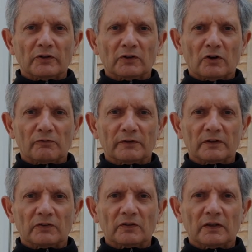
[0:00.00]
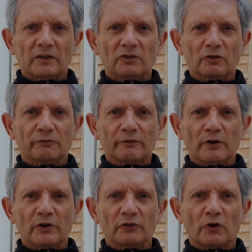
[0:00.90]
in confidence is to
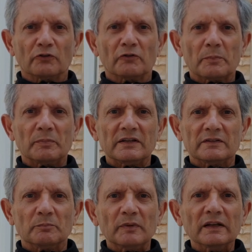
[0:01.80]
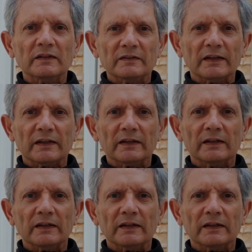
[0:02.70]
focus on repeatability,